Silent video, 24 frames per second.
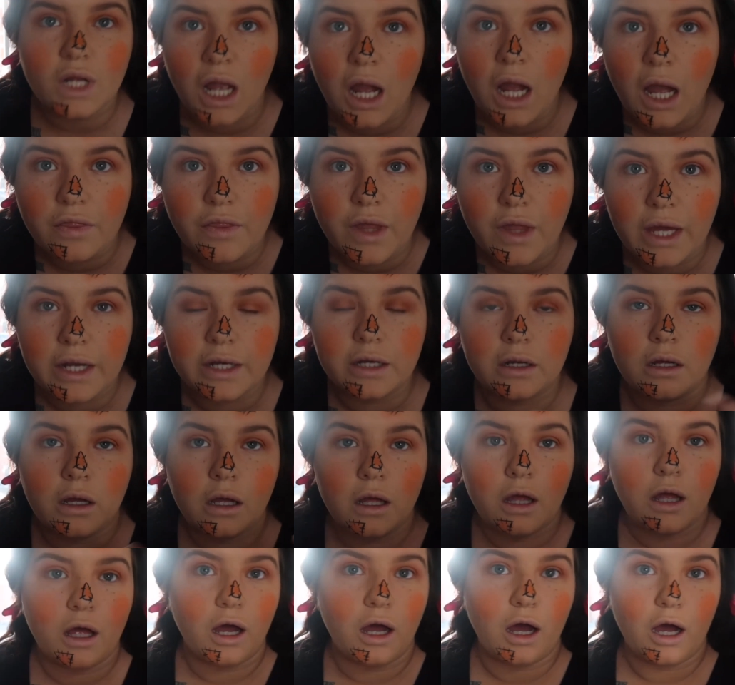And then,
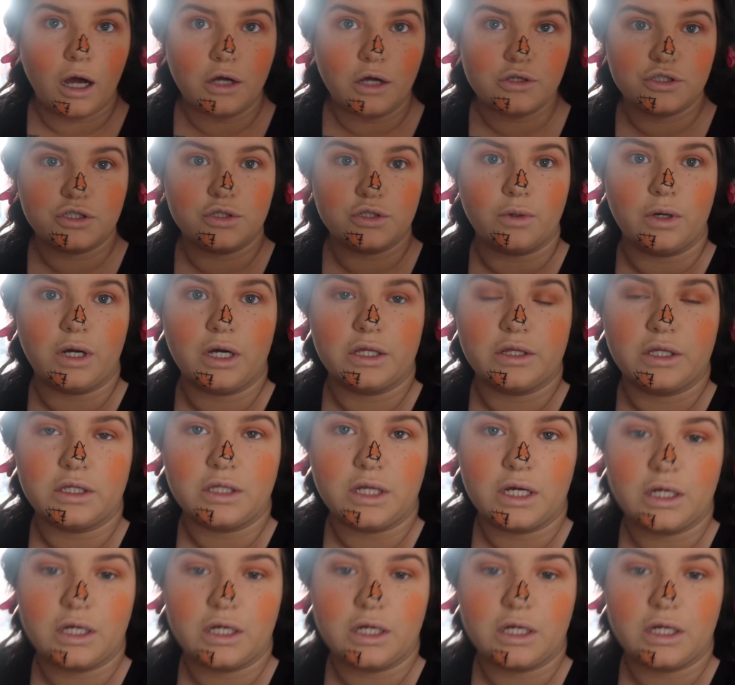do you know what, I think that